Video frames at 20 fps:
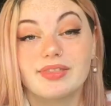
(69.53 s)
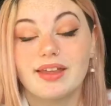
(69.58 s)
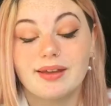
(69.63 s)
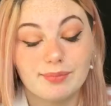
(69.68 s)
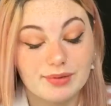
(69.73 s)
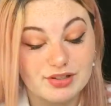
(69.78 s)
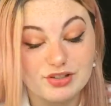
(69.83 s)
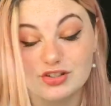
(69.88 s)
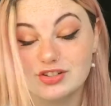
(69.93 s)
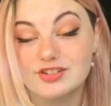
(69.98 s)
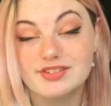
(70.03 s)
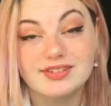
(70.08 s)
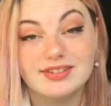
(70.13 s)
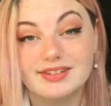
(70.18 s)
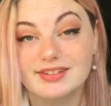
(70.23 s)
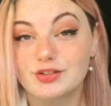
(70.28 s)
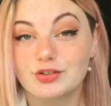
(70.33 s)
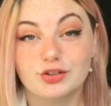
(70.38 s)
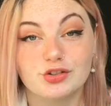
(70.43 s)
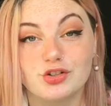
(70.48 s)
me just
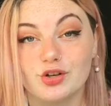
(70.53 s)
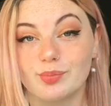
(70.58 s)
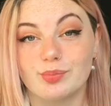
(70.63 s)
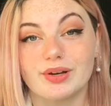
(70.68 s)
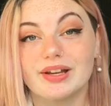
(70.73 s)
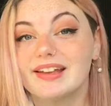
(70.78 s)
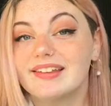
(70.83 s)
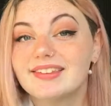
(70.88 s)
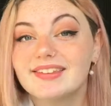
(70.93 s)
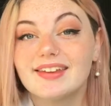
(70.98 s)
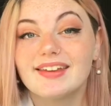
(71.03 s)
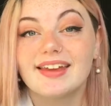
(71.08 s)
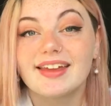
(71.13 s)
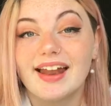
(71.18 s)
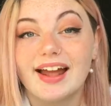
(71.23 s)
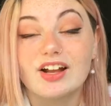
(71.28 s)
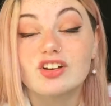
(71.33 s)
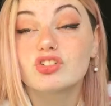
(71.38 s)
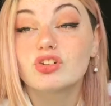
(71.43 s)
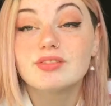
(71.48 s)
jump right into it and
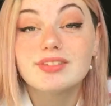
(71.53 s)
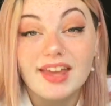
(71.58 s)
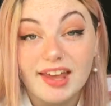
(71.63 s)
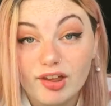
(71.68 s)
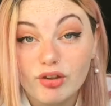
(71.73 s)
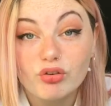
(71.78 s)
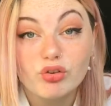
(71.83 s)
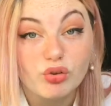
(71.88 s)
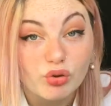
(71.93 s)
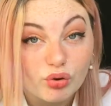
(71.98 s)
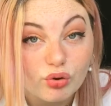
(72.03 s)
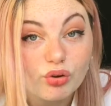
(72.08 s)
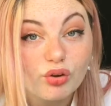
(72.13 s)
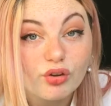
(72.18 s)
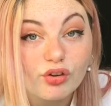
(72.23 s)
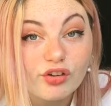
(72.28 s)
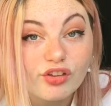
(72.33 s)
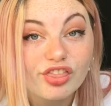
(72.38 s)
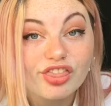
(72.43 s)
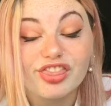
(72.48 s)
actually tell you
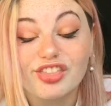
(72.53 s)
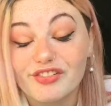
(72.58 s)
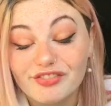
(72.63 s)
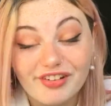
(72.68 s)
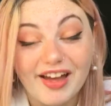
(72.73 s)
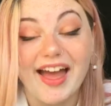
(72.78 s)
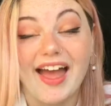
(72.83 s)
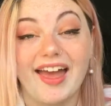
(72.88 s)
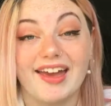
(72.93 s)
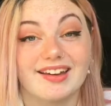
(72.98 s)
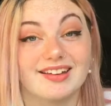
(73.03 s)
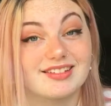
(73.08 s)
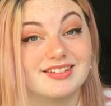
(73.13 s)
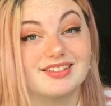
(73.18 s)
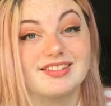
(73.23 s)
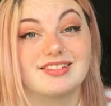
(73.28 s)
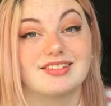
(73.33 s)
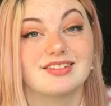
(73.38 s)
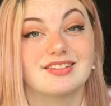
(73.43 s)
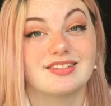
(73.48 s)
the
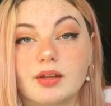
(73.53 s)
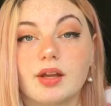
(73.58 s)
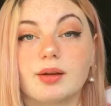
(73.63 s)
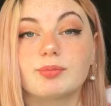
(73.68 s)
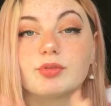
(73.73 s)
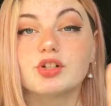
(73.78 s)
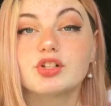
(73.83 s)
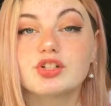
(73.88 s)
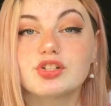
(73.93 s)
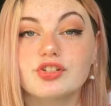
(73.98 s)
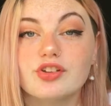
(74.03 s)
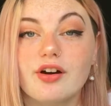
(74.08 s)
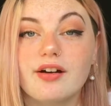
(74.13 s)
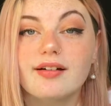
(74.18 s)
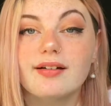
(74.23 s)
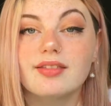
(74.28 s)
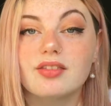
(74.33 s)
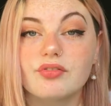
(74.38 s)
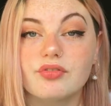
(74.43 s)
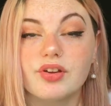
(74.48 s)
facts. I'm going to start
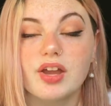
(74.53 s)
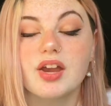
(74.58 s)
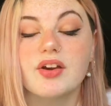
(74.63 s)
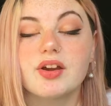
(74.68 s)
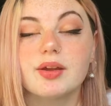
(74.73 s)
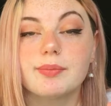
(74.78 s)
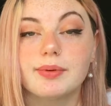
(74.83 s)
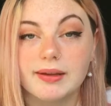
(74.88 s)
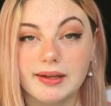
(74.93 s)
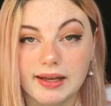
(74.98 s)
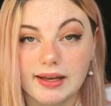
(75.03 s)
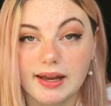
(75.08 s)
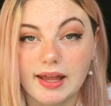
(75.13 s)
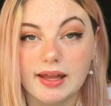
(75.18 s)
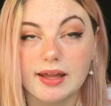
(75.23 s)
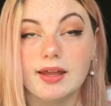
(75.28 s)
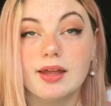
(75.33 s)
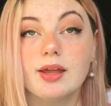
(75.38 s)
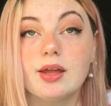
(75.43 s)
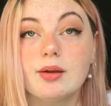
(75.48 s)
at the very beginning,
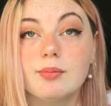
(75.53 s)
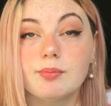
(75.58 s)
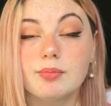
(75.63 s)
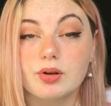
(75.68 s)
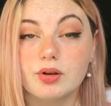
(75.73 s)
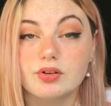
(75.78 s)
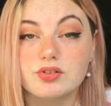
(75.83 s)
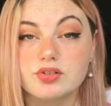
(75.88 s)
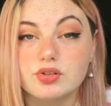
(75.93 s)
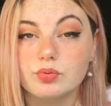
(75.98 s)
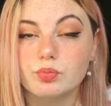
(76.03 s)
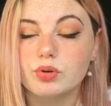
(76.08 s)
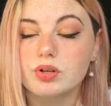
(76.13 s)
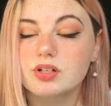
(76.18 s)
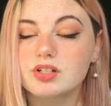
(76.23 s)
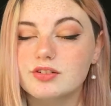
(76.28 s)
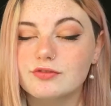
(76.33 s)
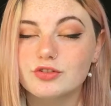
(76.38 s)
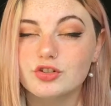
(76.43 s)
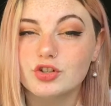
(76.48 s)
because in the words
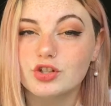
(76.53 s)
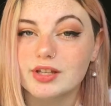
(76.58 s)
of Julie